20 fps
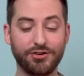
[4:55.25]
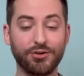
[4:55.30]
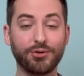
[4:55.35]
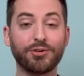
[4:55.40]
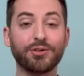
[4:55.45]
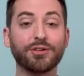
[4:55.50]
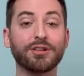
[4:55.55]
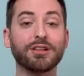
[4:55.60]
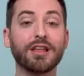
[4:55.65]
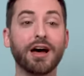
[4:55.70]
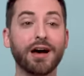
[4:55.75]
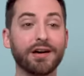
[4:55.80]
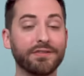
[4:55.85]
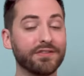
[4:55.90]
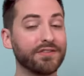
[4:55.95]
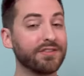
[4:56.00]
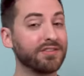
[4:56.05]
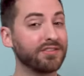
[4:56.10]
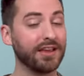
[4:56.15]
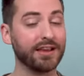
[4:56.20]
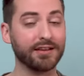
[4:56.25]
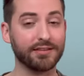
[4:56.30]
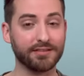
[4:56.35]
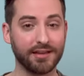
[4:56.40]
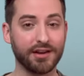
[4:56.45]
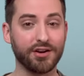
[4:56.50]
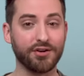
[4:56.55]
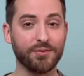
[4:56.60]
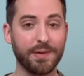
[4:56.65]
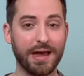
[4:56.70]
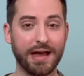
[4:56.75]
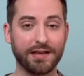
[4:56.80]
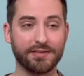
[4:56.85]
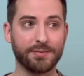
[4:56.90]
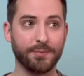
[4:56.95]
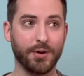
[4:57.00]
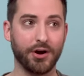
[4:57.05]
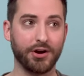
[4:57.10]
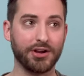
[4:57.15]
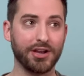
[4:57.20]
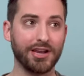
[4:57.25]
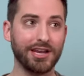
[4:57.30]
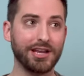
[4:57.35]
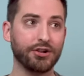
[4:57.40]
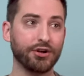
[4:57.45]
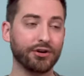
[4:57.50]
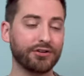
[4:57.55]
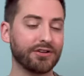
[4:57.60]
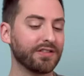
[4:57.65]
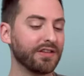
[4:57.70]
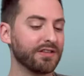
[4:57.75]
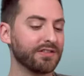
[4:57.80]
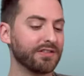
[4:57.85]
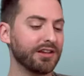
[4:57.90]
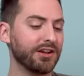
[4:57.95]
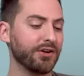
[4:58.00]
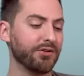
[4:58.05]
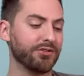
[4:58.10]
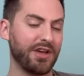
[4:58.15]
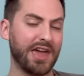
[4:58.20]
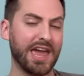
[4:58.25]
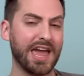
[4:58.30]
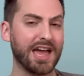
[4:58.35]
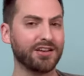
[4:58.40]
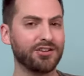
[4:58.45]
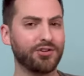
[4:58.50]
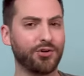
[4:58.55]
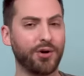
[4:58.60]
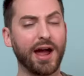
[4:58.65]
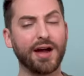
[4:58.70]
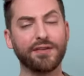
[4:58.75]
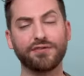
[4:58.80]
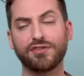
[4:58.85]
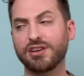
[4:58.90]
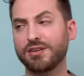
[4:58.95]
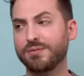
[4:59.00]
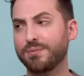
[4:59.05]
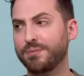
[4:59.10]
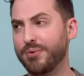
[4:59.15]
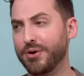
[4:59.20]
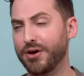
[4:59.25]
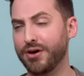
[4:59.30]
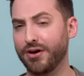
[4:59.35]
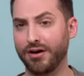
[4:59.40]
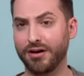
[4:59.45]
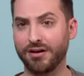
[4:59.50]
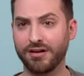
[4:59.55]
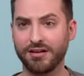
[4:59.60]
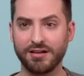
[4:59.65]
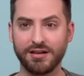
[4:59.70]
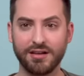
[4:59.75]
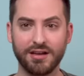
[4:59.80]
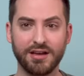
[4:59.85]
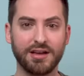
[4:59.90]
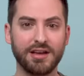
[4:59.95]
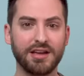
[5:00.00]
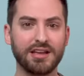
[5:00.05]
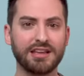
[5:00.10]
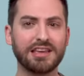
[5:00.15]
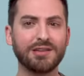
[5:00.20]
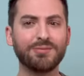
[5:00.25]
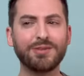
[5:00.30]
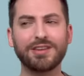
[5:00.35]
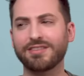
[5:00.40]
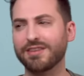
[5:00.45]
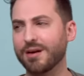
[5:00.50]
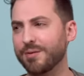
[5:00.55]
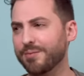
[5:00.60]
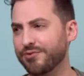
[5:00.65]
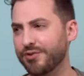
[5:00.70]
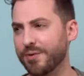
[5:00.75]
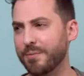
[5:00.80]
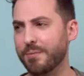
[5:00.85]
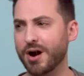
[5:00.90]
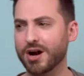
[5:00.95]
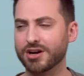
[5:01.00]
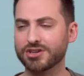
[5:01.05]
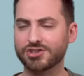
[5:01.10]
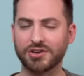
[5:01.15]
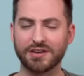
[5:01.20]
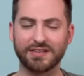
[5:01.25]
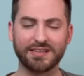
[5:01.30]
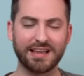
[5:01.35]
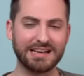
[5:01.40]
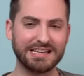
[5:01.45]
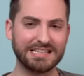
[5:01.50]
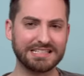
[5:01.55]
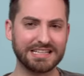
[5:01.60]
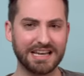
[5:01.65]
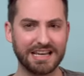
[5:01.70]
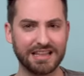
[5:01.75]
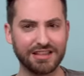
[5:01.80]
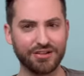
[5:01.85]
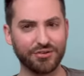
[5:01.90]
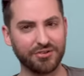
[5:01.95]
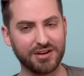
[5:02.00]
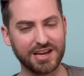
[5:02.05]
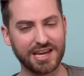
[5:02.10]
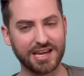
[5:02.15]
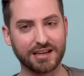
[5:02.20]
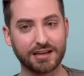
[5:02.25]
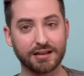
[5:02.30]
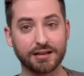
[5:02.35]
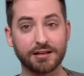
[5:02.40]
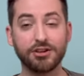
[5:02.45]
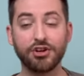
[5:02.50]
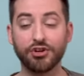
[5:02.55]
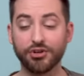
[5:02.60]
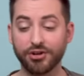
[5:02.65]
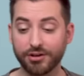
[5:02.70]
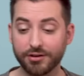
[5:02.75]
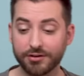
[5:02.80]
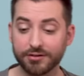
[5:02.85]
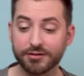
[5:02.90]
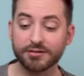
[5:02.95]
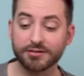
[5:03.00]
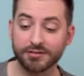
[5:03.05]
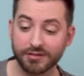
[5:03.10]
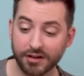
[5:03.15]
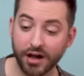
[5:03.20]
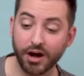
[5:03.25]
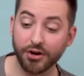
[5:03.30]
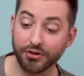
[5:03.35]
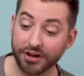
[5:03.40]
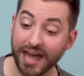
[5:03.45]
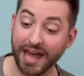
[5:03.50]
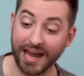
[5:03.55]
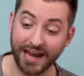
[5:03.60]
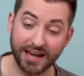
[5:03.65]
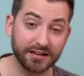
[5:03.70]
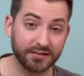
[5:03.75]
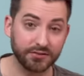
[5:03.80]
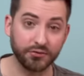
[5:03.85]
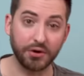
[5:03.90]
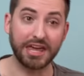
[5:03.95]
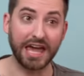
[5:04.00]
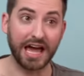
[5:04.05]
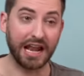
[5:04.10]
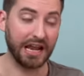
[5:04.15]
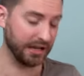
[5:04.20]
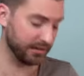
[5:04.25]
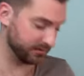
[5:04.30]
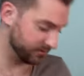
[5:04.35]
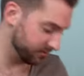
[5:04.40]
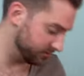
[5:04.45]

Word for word: Noodle loves things that are mass market. He looked at this and he goes, handcrafted? Puh. Give me something from Marshall's any day of the week. Noodle. Okay, we get it.